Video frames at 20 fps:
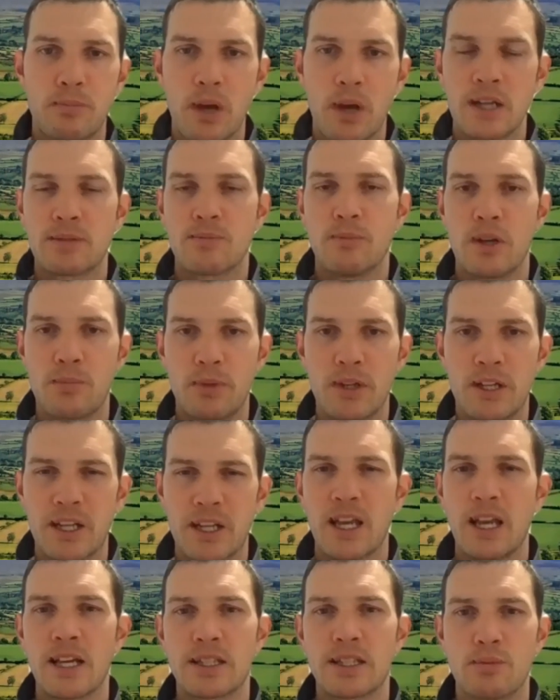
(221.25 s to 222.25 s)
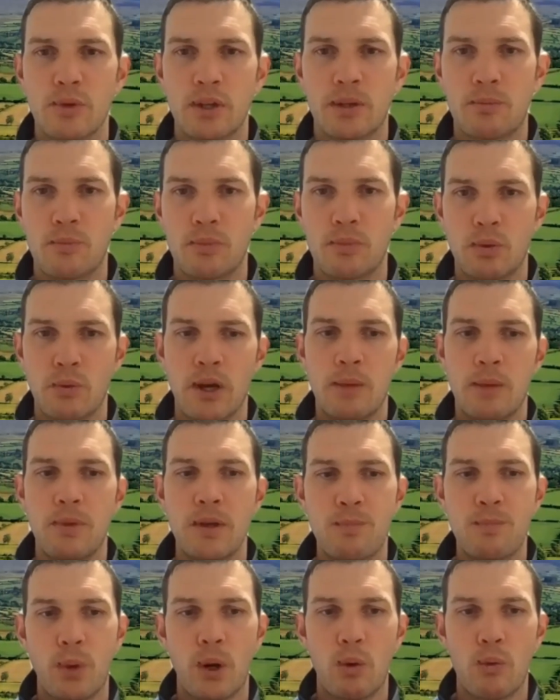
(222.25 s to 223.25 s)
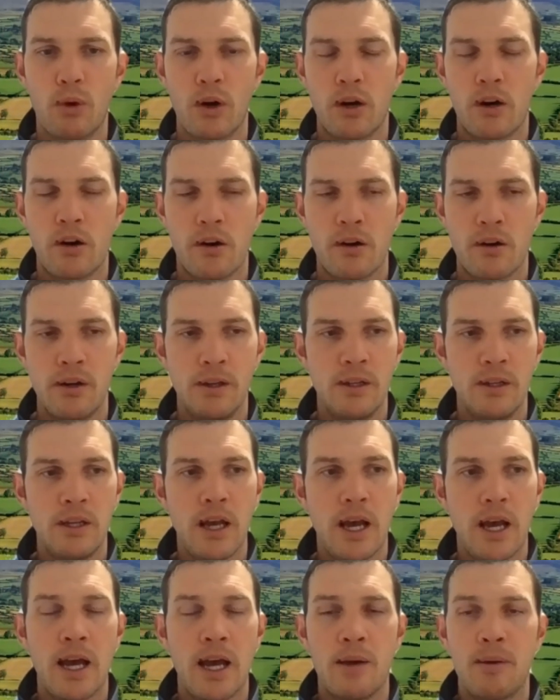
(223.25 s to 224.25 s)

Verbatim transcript: as might be the case with the way people were uh,